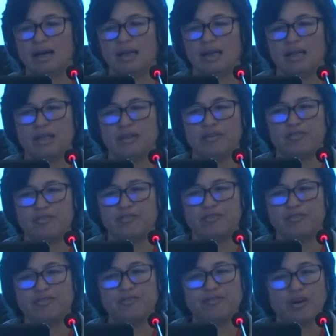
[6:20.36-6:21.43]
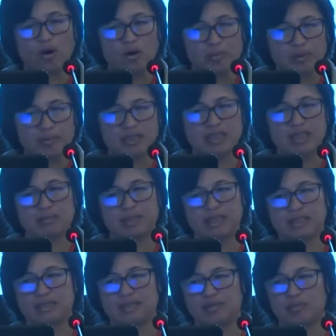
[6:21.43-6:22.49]
The Homeopathic
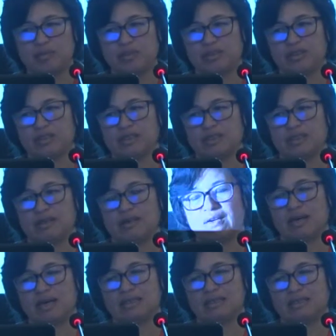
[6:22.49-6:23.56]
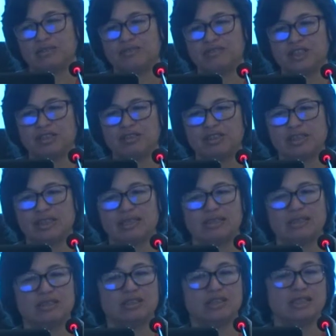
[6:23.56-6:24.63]
medicinal products uh, has an official
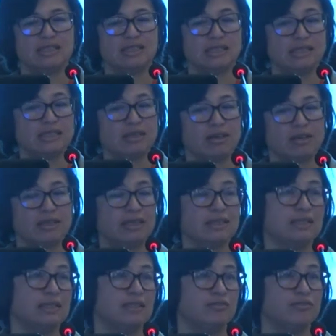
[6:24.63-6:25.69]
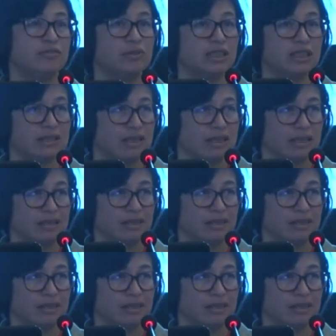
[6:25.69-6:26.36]
status since uh, 1949.